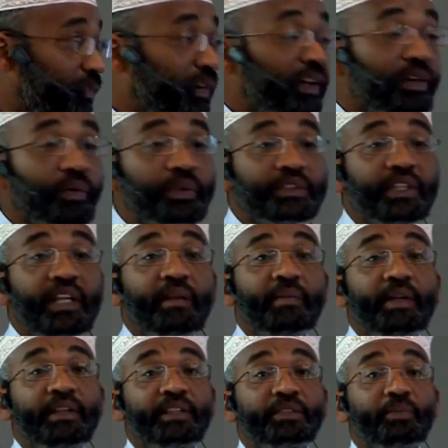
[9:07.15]
Father was telling
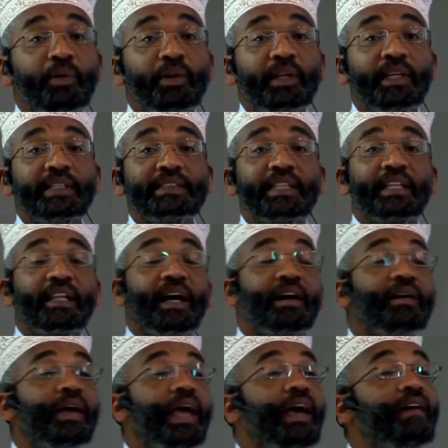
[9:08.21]
me this morning, he said,
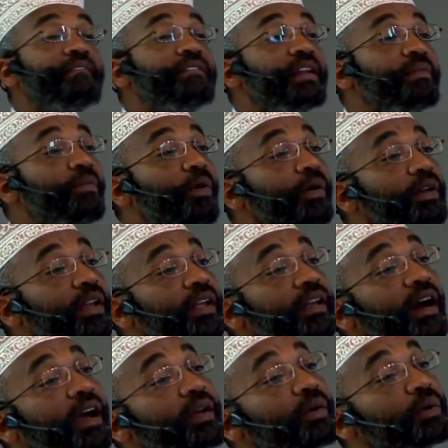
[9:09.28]
Now every
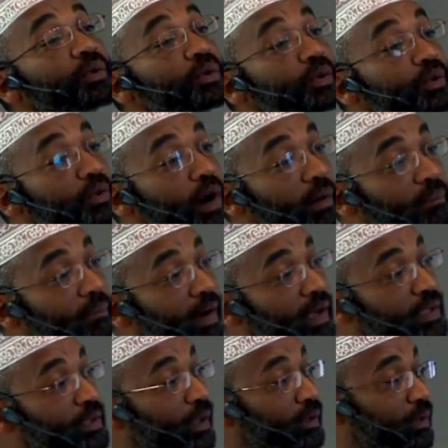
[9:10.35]
morning I go to drop
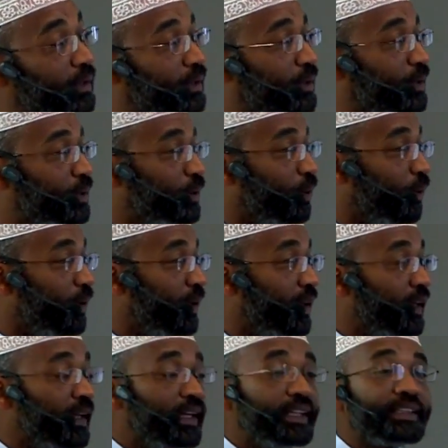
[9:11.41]
my daughter to school.
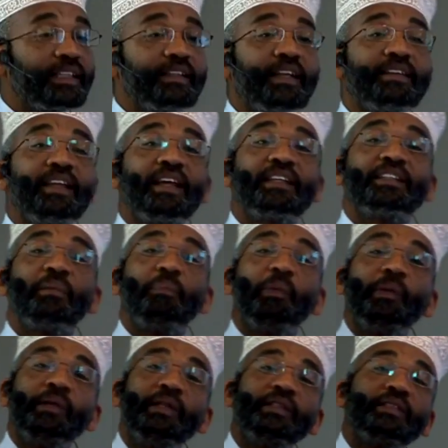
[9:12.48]
He said that there is a
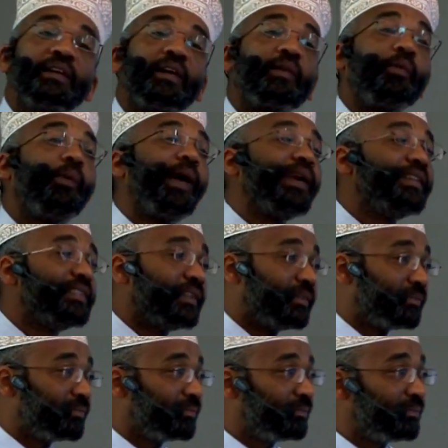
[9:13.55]
police car
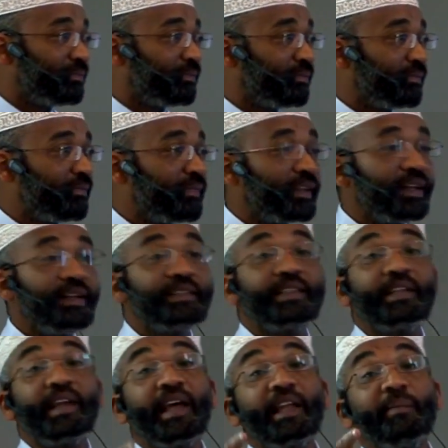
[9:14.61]
waiting.
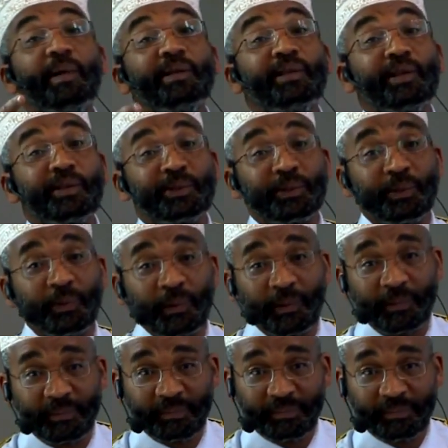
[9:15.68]
It's an elementary school.